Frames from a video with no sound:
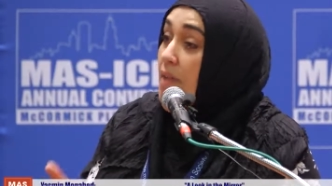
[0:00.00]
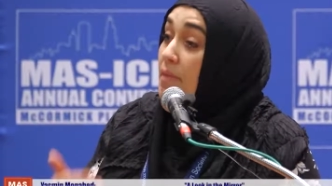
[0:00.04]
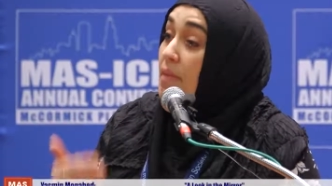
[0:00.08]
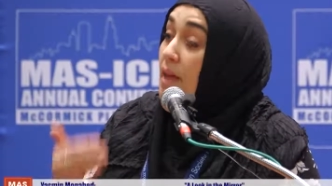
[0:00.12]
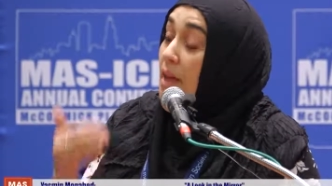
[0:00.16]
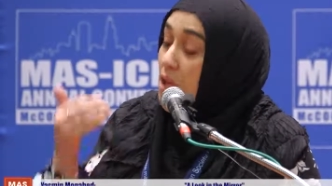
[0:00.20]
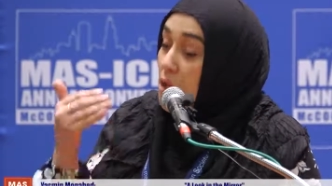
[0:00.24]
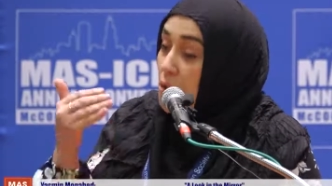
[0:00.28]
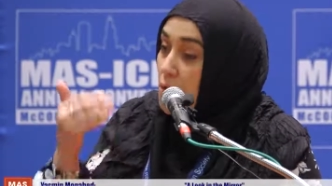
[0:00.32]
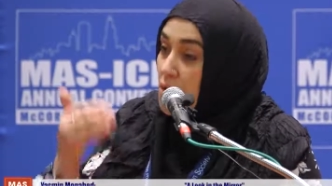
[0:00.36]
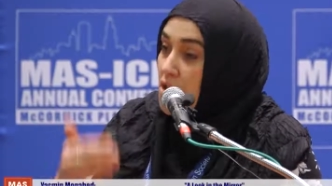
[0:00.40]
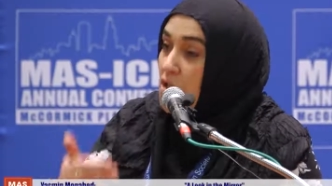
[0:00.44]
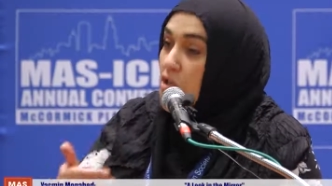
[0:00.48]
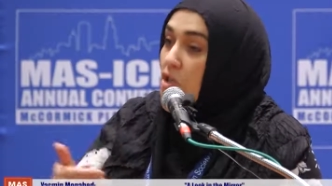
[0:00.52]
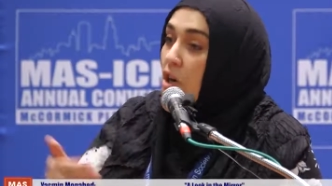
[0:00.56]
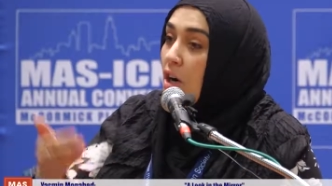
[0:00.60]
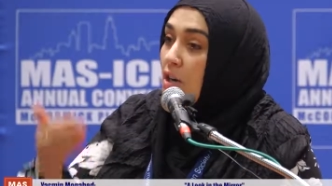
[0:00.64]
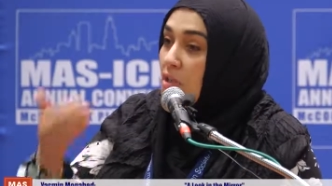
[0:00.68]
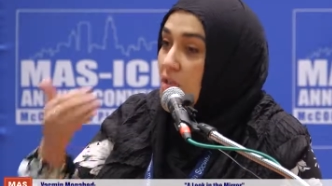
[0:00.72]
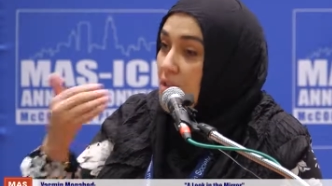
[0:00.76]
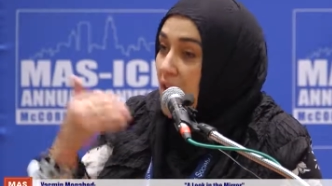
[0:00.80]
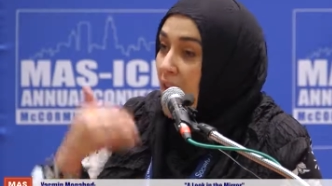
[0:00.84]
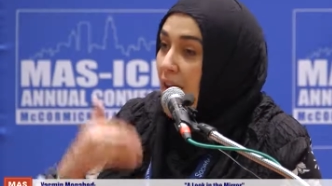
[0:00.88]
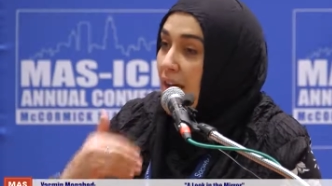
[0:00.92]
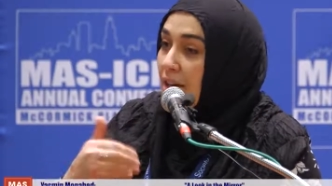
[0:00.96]
that you
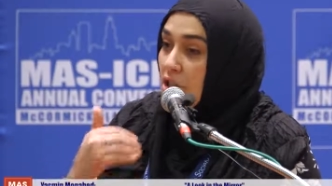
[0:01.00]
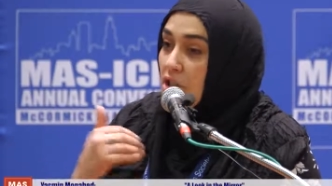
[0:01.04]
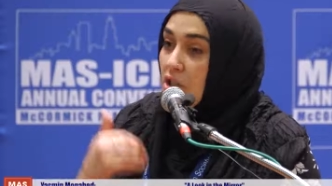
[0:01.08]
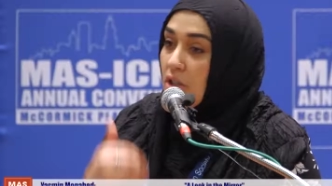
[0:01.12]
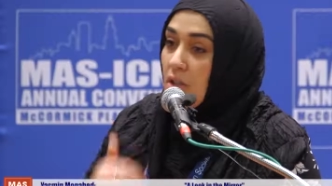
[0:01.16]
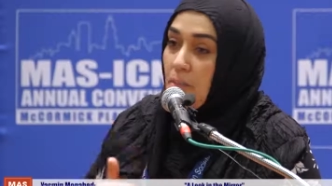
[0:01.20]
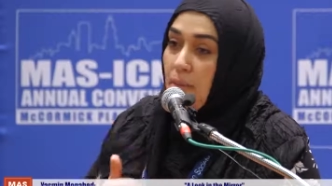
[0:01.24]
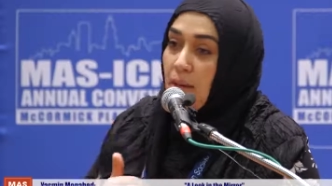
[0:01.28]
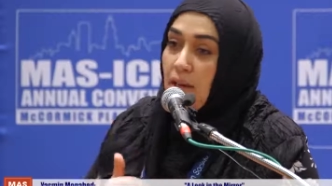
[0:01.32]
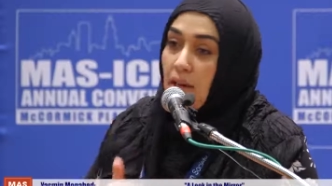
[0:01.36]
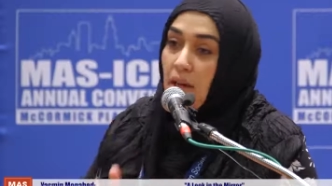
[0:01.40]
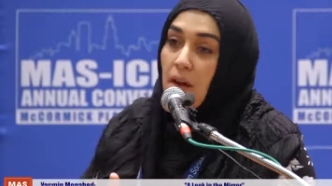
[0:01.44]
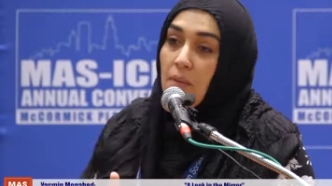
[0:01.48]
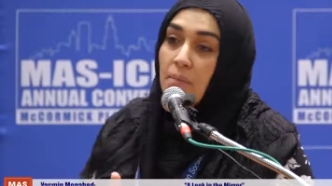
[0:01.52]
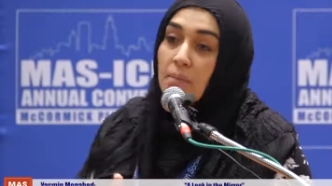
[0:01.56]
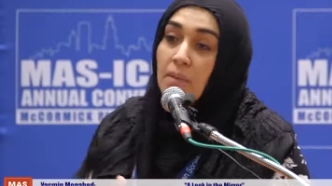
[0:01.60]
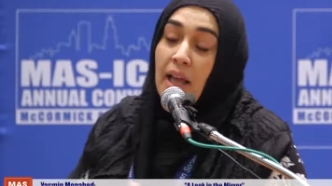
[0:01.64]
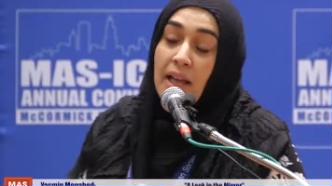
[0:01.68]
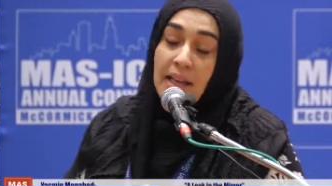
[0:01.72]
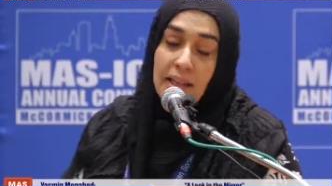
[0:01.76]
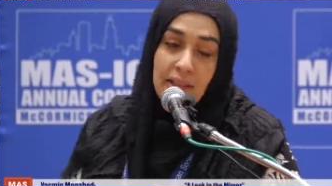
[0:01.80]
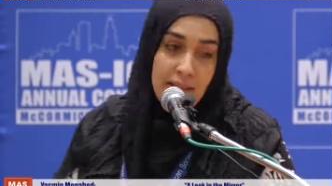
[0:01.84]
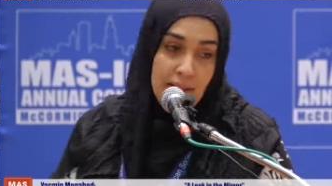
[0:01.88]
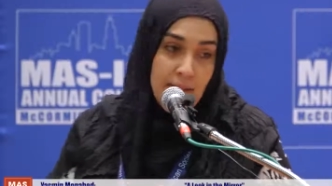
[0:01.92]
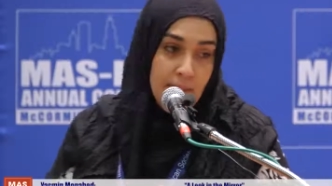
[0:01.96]
start to actually become
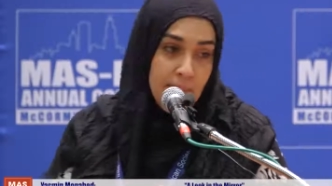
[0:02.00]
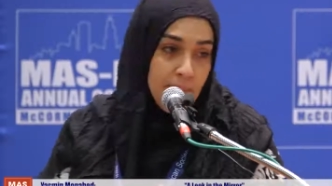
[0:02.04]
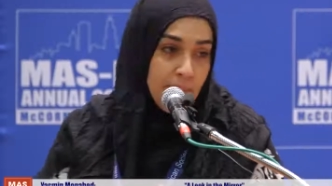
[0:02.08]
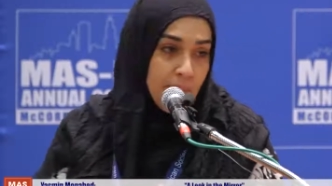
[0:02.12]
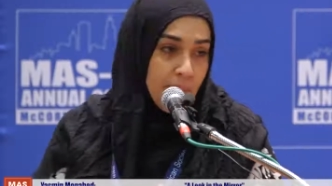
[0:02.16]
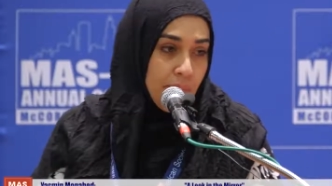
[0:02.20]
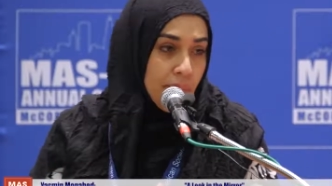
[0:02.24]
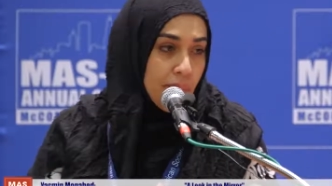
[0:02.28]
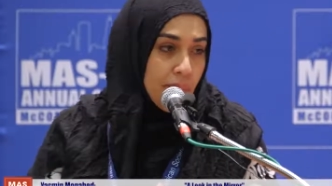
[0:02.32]
like them.